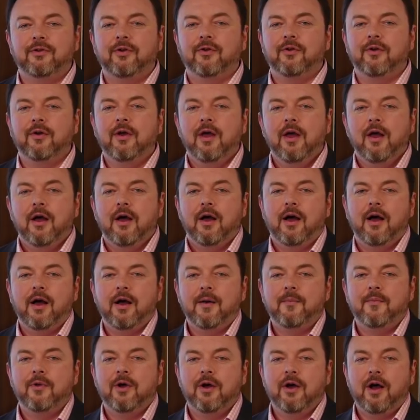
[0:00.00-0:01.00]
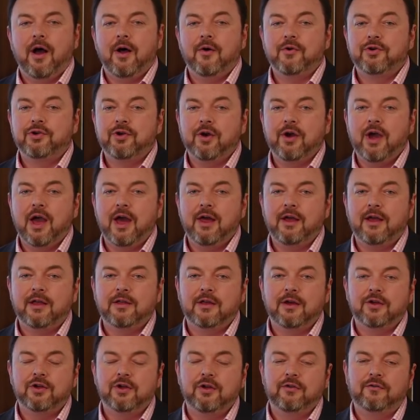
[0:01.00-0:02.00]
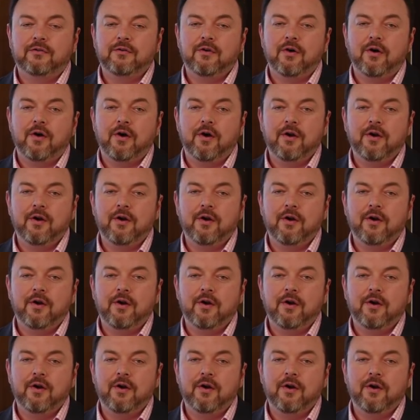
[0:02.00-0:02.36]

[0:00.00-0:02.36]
you know. I'll show you how you can actually do your